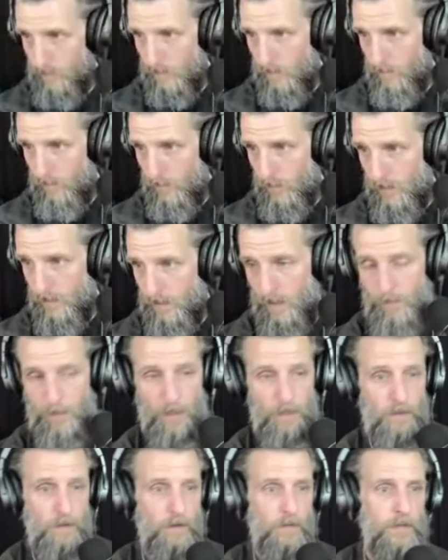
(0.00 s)
Put that
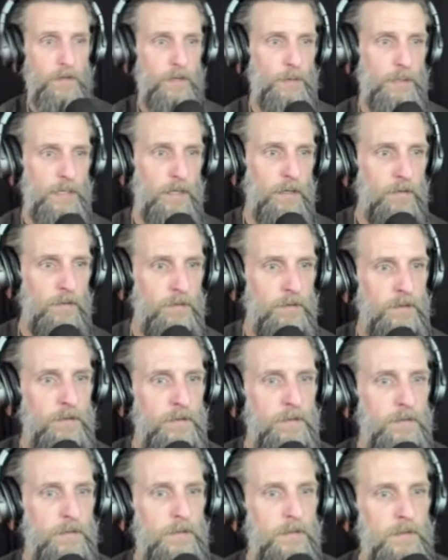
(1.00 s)
back on. There we go.
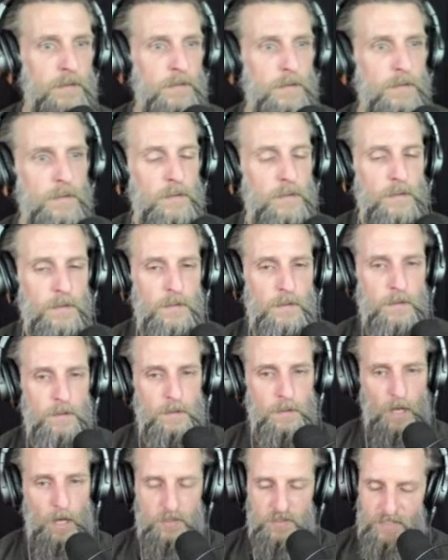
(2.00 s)

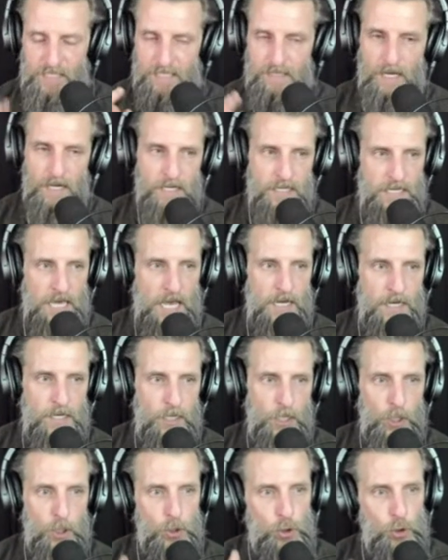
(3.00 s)
I'll say that
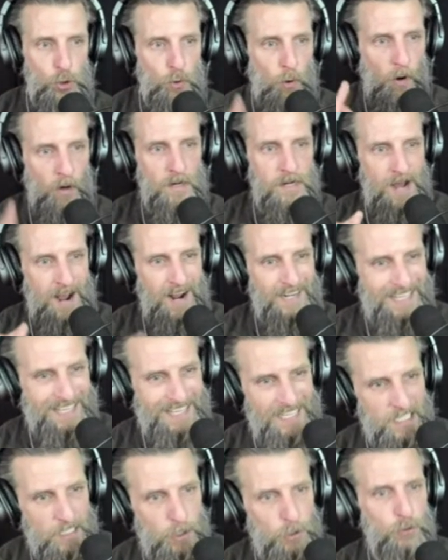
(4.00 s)
again. You are not
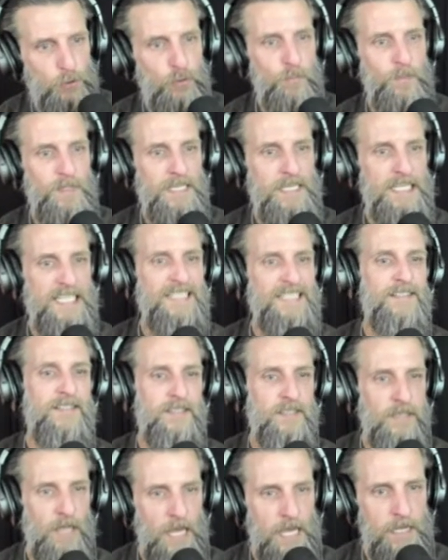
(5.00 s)
here to be
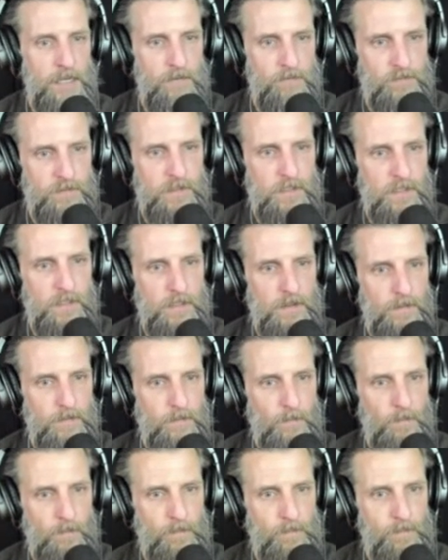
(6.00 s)
enslaved.
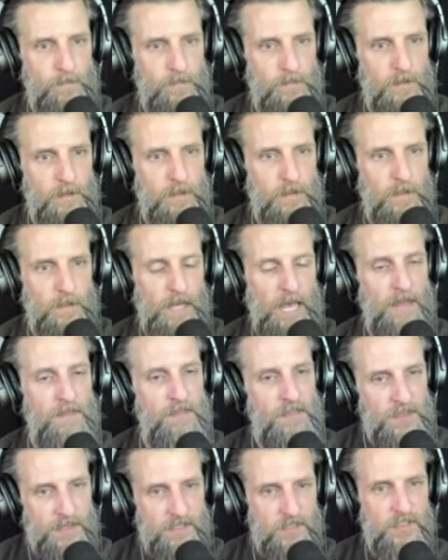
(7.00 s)

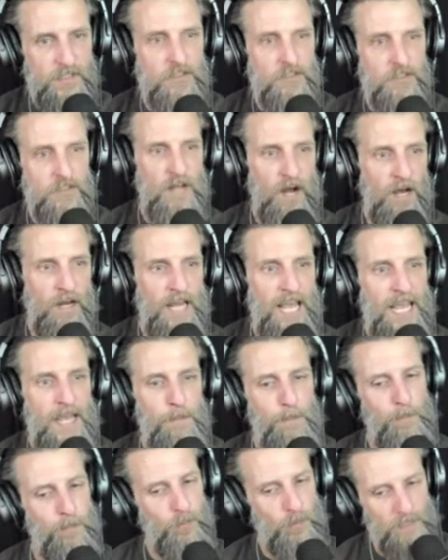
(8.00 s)
And this is not
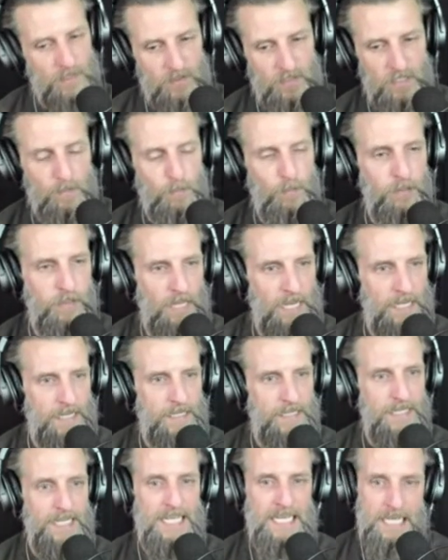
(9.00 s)
a prison
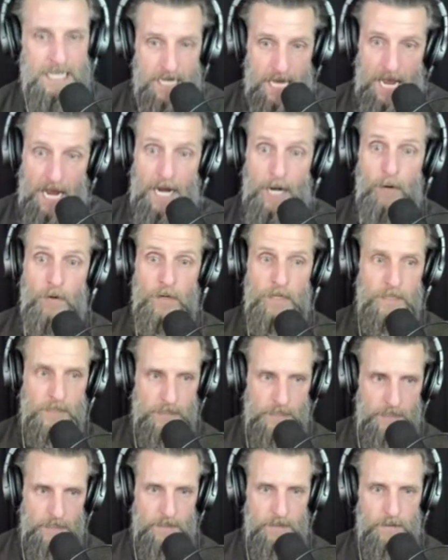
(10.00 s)
planet
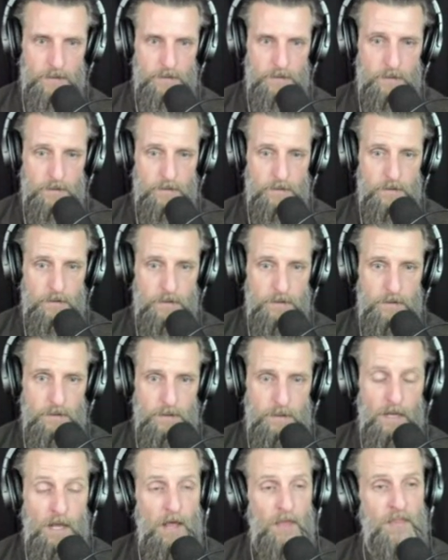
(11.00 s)
inherently.
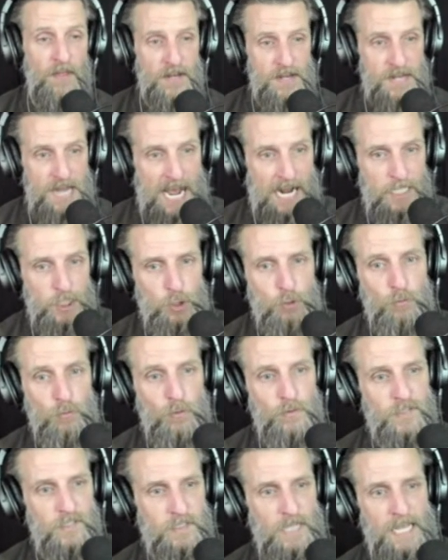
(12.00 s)
The
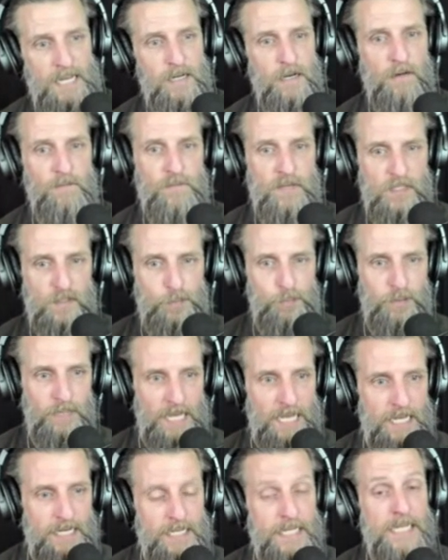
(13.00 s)
natural state of this
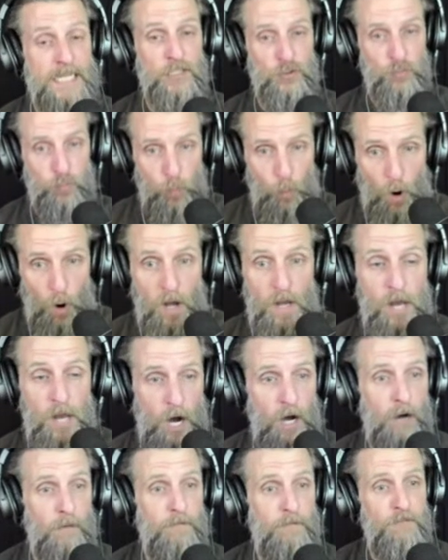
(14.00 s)
planet is one
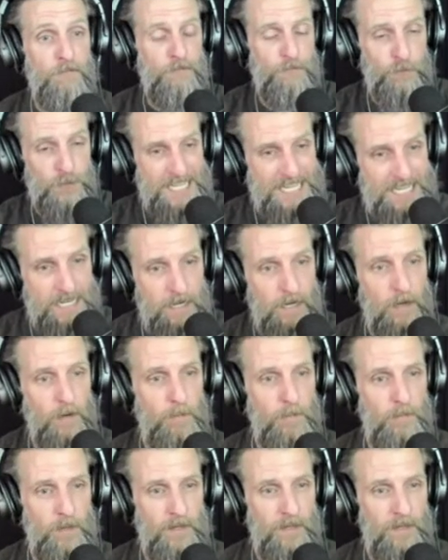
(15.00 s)
of freedom,